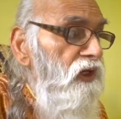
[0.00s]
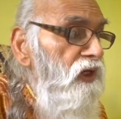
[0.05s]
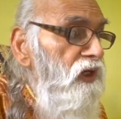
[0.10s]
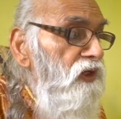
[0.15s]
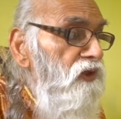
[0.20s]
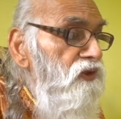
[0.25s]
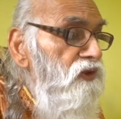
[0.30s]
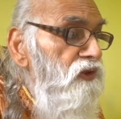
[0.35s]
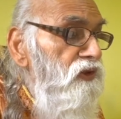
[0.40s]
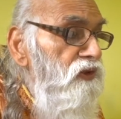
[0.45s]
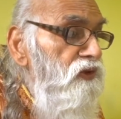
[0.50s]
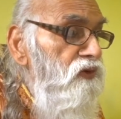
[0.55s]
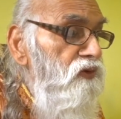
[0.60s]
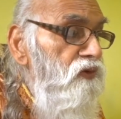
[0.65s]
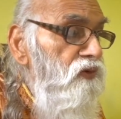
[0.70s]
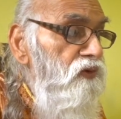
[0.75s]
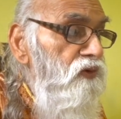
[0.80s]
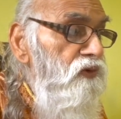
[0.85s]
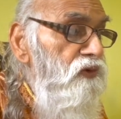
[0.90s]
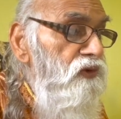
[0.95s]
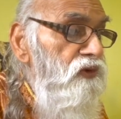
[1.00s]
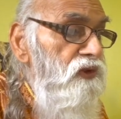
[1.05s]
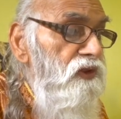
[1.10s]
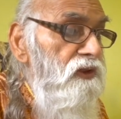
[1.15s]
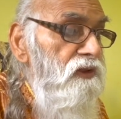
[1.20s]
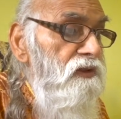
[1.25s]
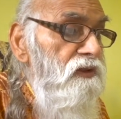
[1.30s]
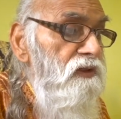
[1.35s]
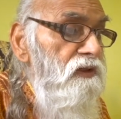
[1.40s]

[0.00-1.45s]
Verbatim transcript: is used